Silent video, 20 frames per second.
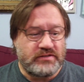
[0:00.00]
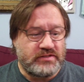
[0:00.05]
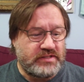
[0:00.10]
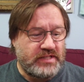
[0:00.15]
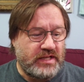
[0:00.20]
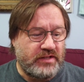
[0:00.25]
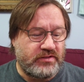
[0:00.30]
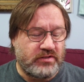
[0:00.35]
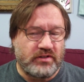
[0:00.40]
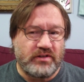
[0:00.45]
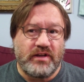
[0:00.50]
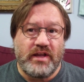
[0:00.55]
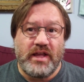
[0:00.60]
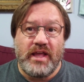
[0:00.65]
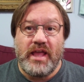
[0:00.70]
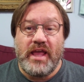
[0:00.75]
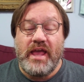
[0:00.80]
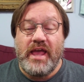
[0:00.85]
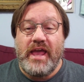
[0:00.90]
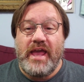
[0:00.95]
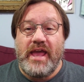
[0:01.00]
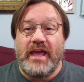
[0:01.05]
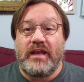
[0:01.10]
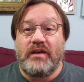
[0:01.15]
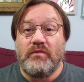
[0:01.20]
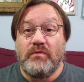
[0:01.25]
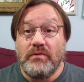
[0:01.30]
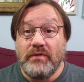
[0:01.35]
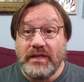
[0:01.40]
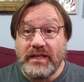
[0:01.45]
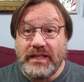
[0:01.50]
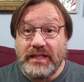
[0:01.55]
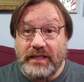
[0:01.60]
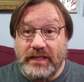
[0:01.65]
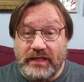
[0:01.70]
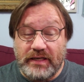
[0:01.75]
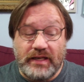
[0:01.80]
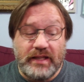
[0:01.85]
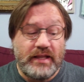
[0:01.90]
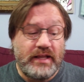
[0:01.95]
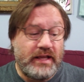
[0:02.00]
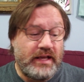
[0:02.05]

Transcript: Stather and winning.